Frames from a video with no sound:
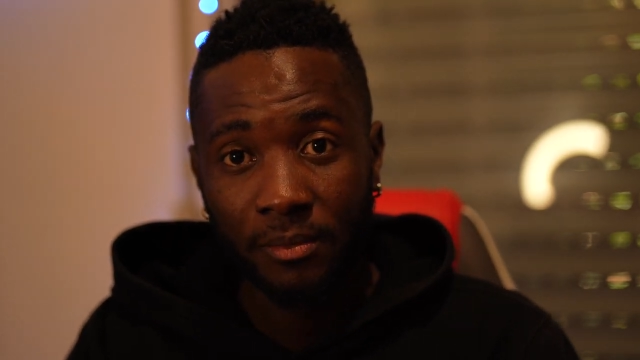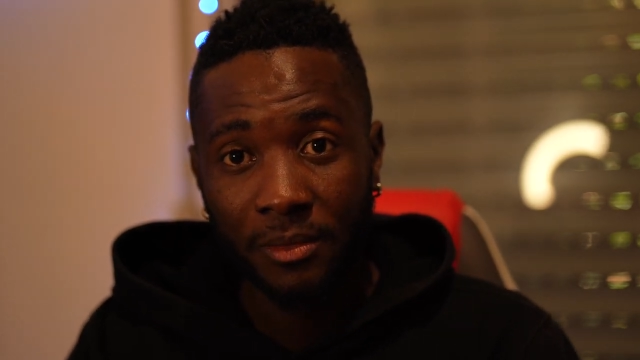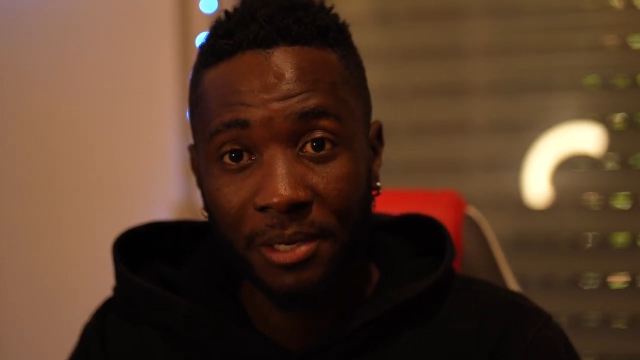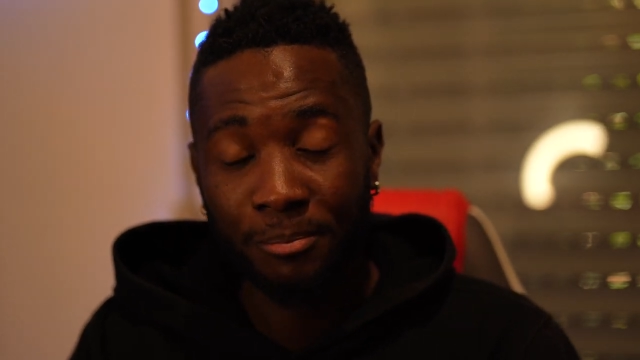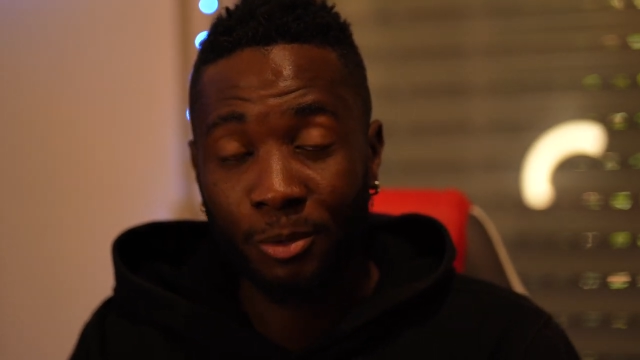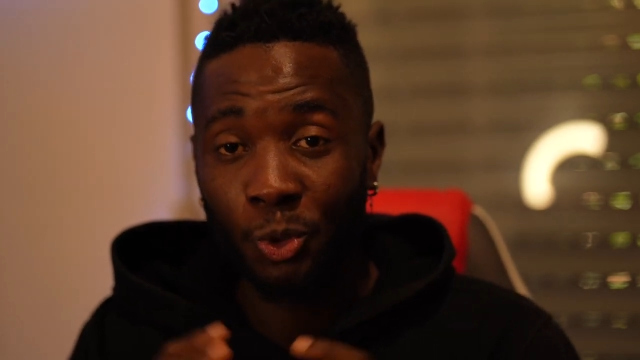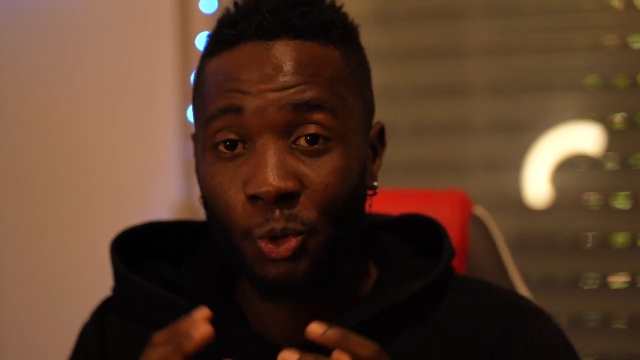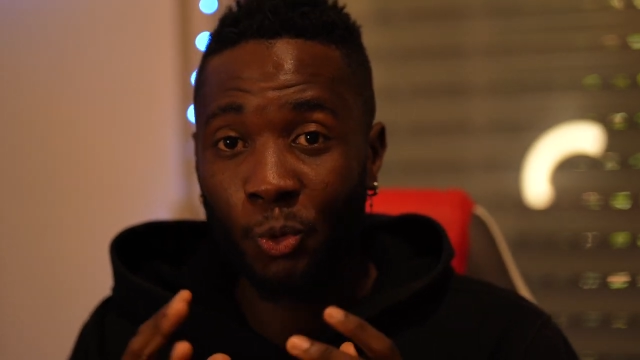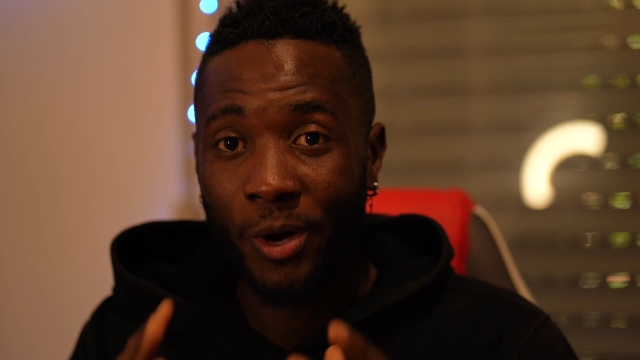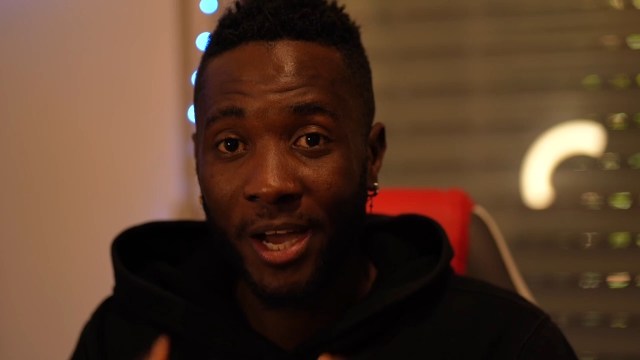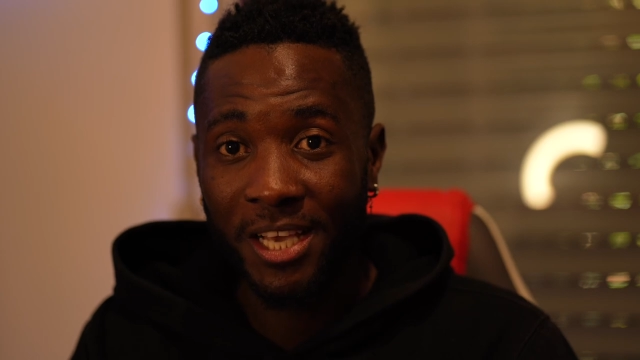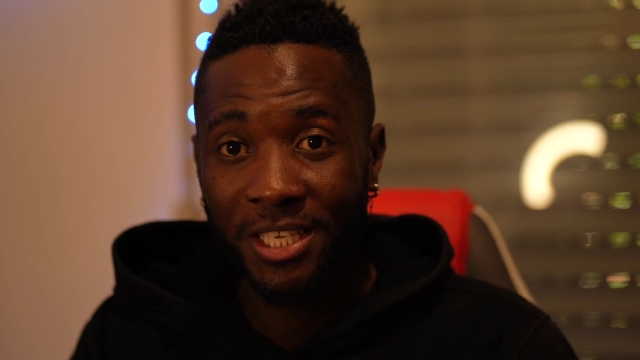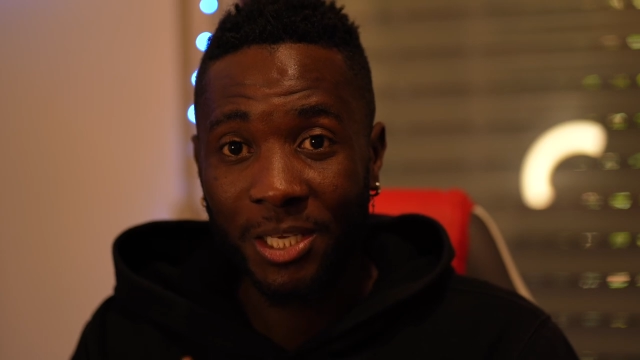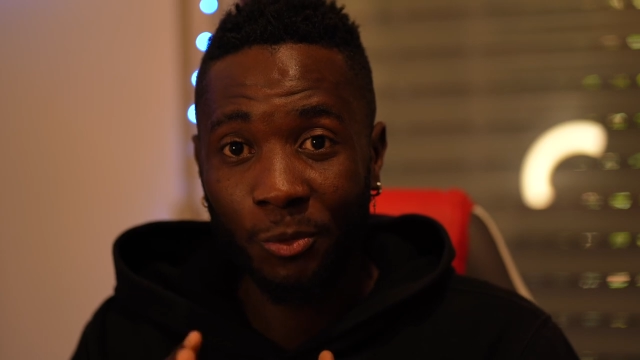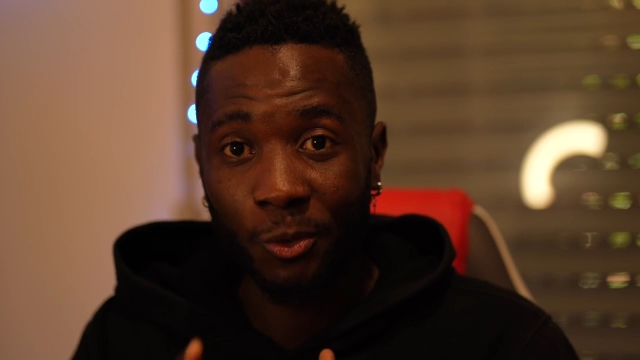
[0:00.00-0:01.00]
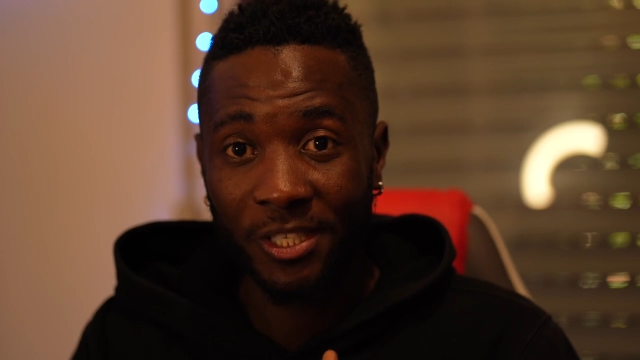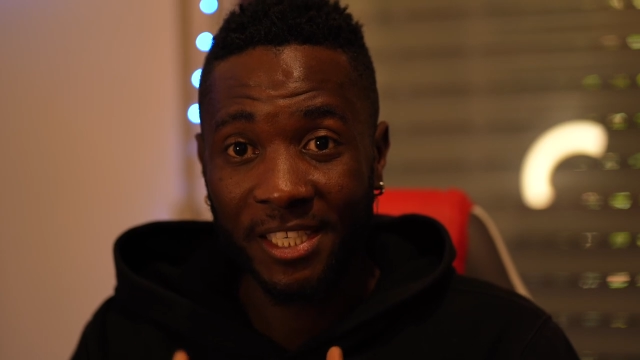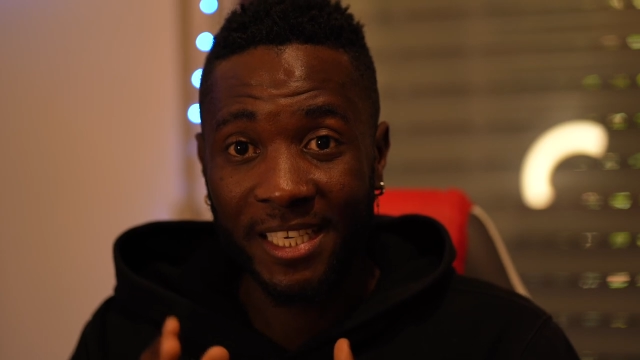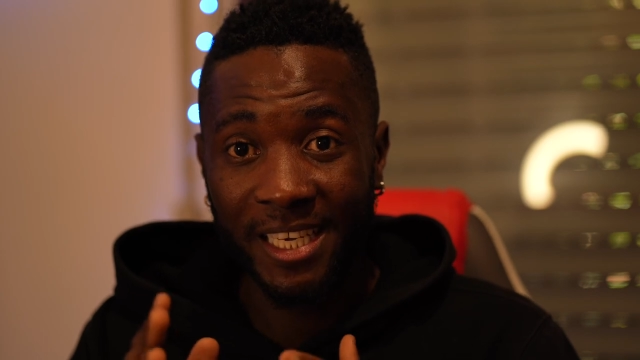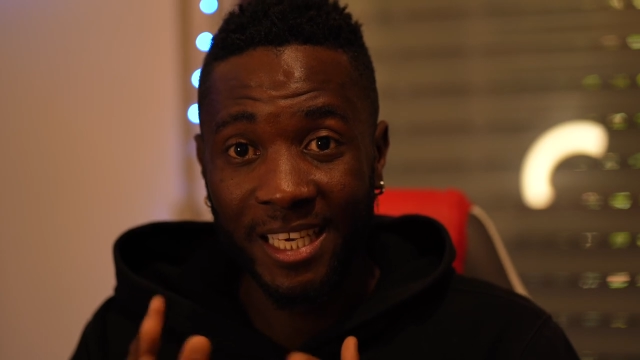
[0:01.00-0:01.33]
But while I was